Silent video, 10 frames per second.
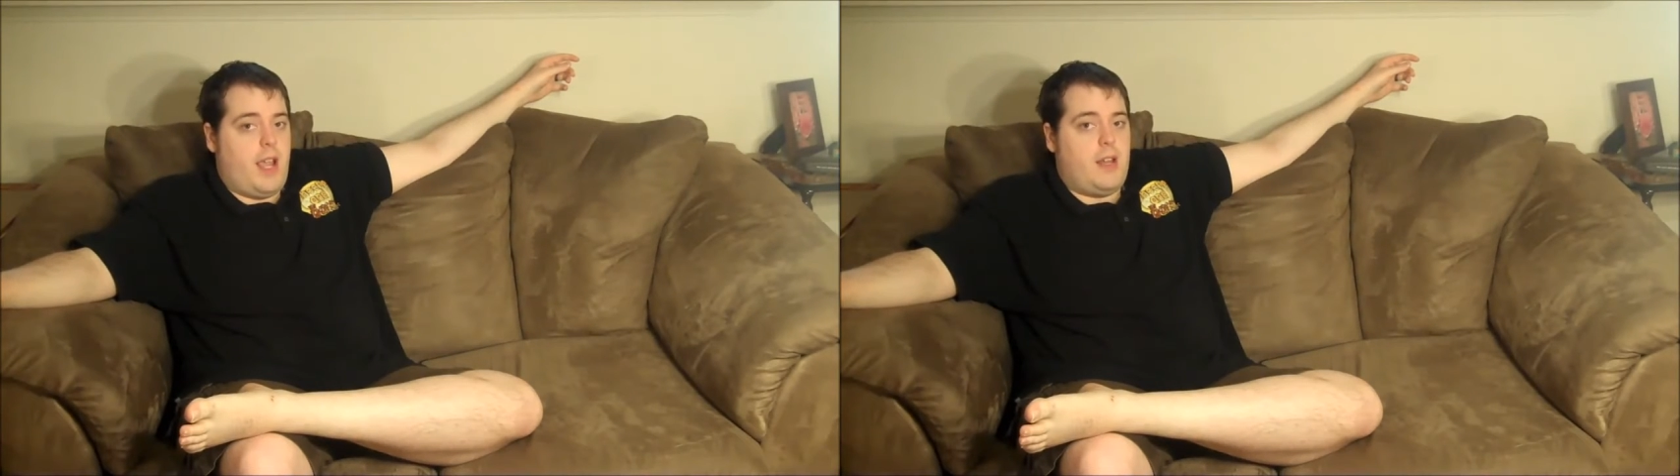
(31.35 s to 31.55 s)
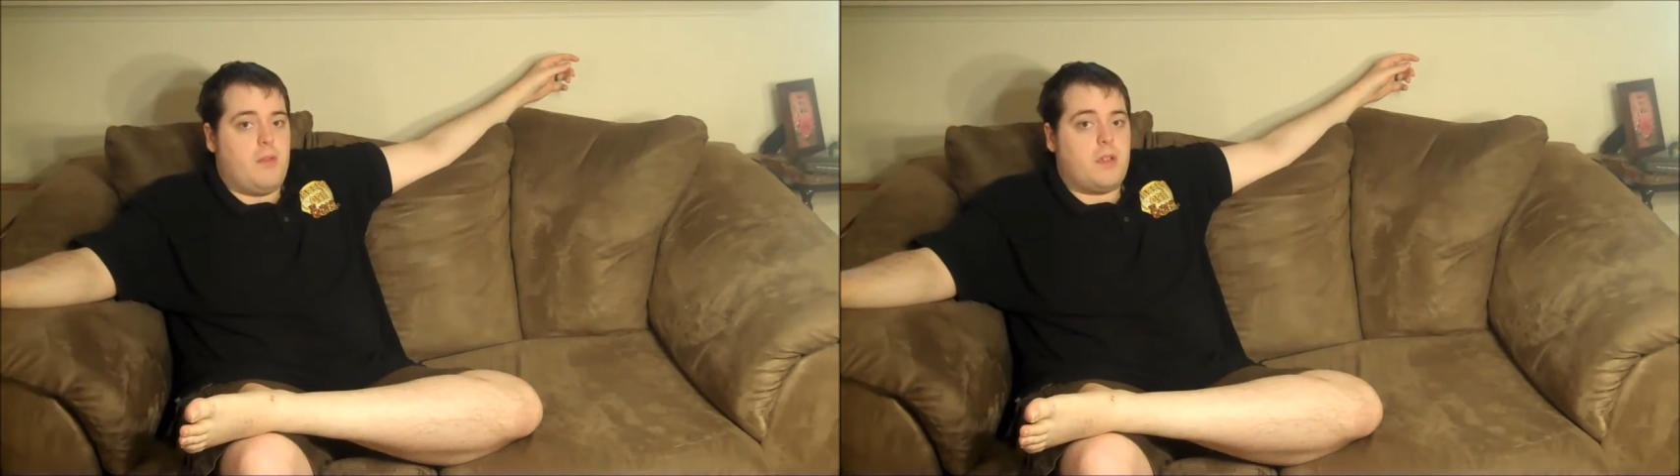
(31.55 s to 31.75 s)

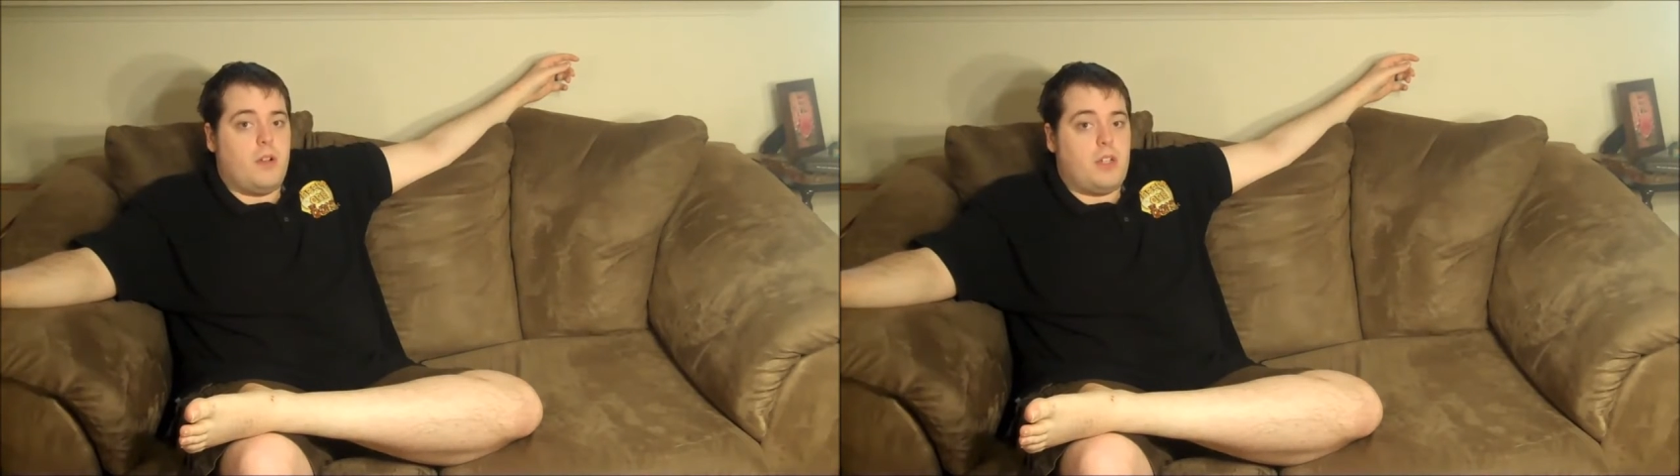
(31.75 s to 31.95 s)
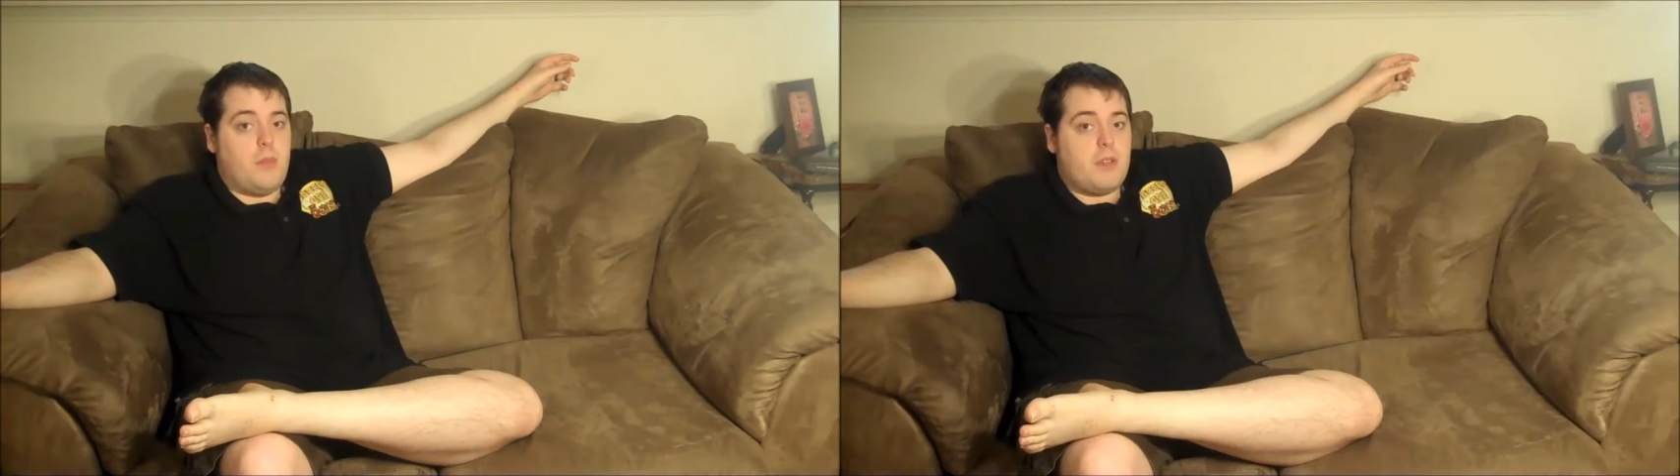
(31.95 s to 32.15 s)
and it was
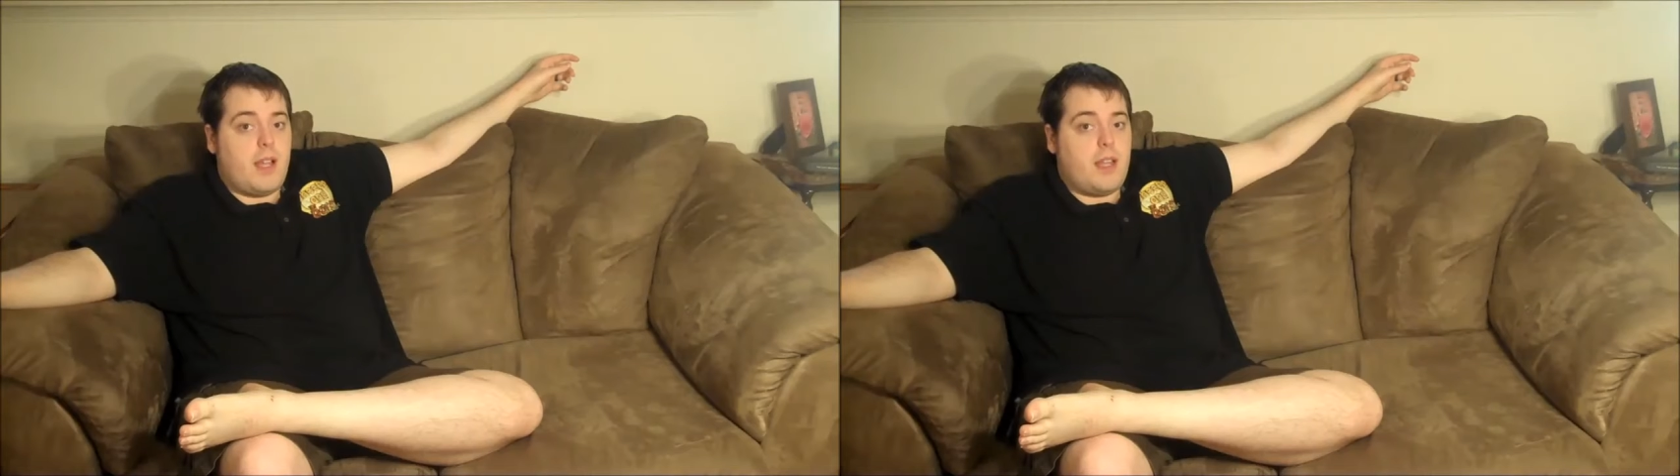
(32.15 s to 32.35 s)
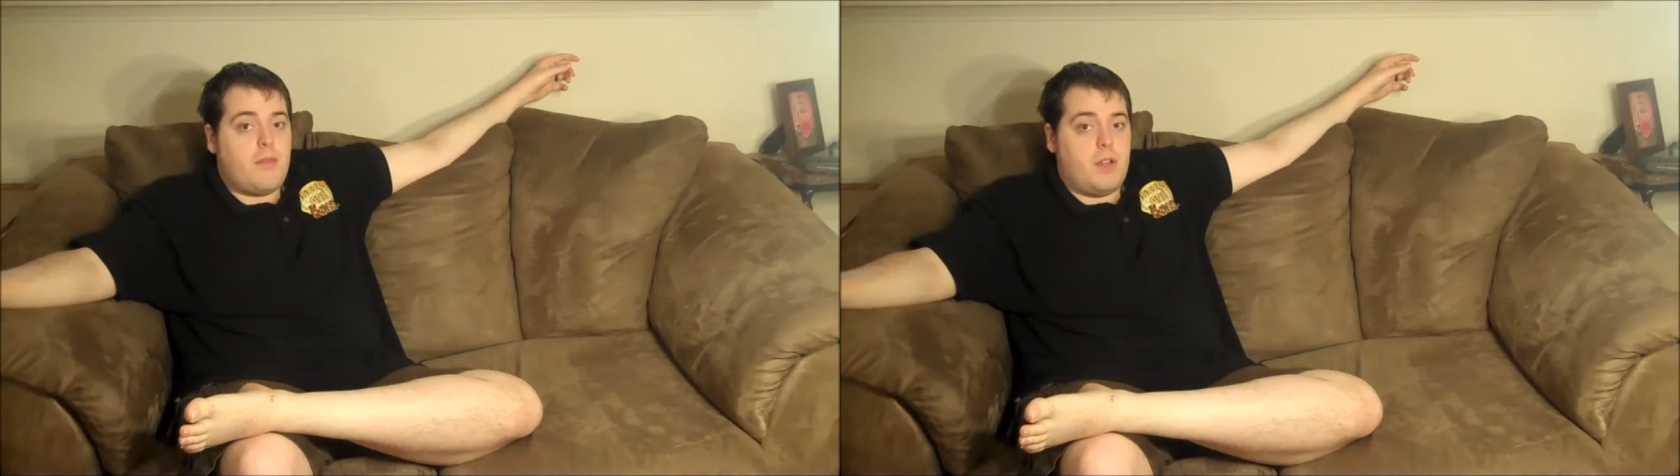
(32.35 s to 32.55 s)
called Hubert's
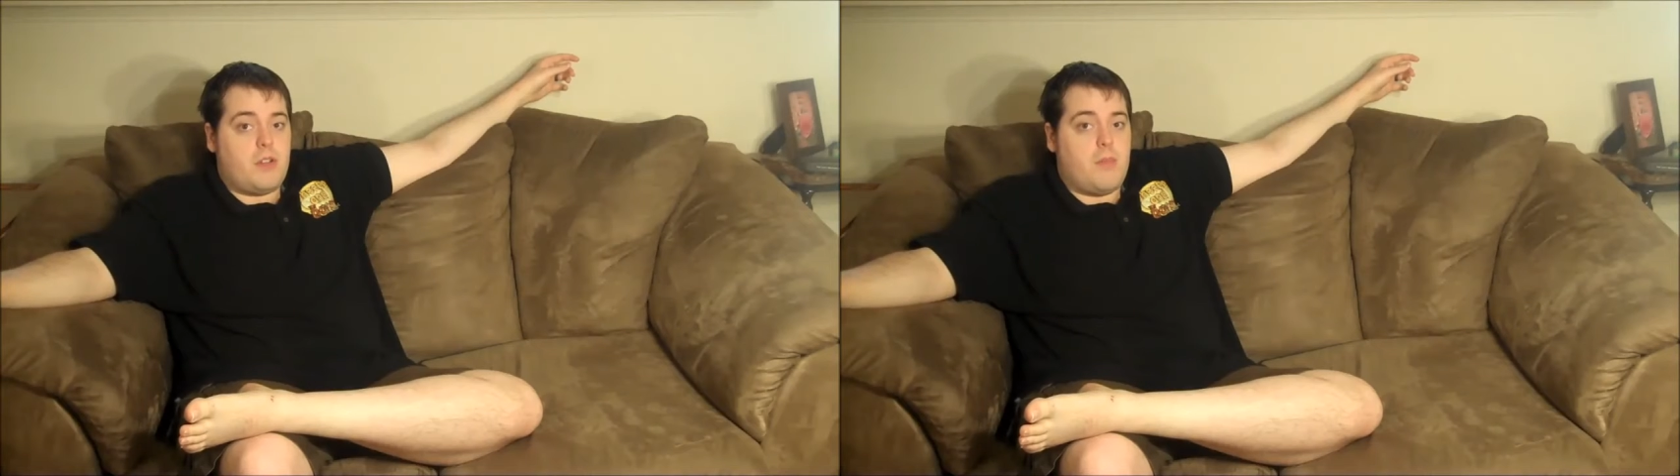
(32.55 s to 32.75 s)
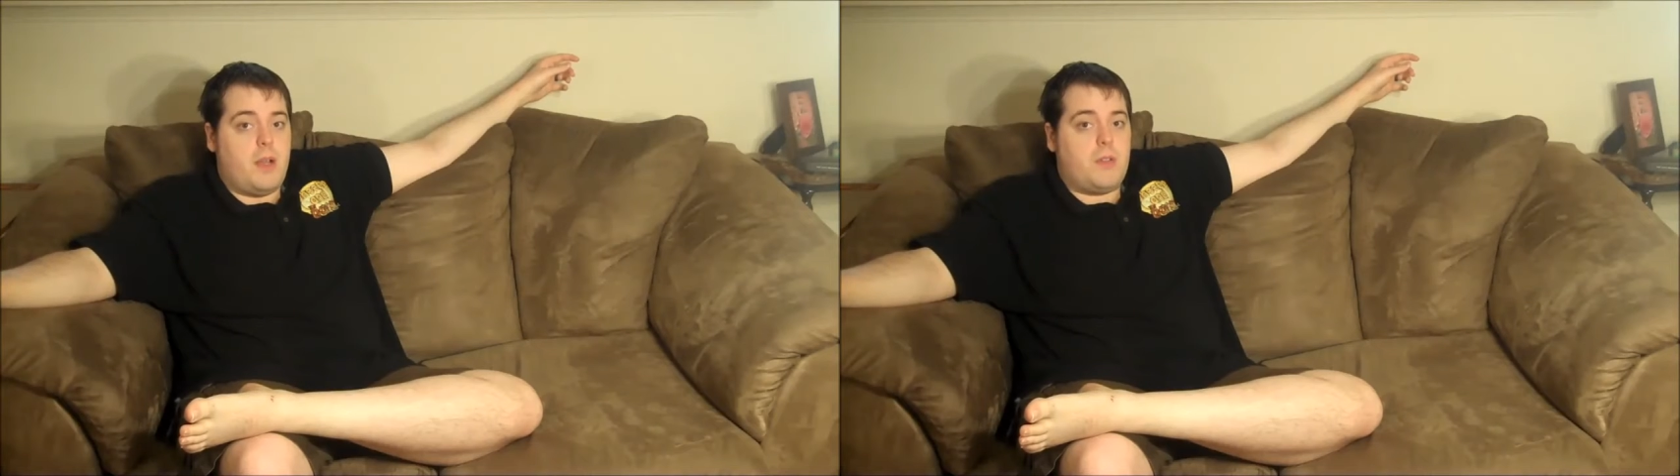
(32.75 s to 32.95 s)
Island
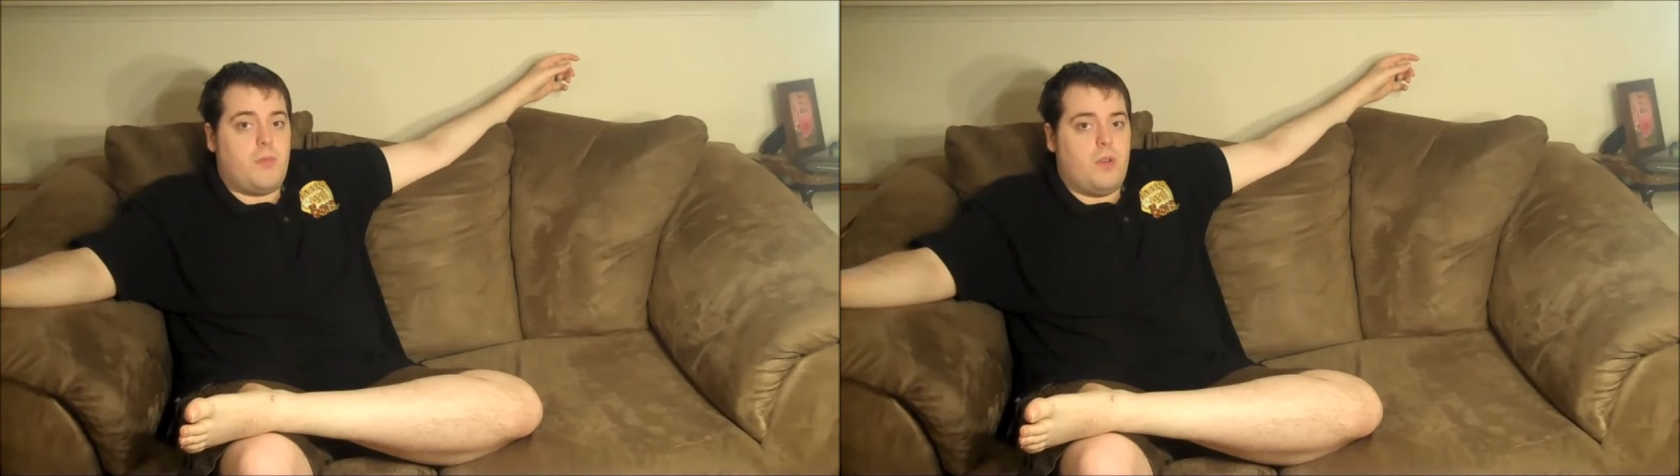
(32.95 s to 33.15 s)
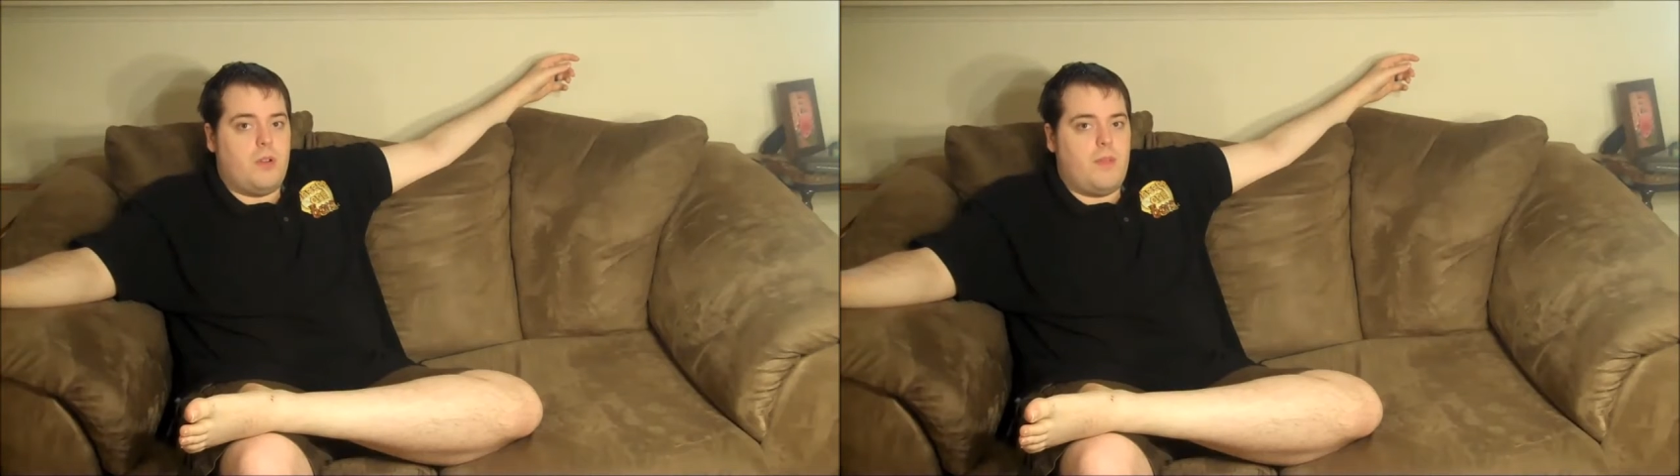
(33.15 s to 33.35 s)
Adventure Mouse of War.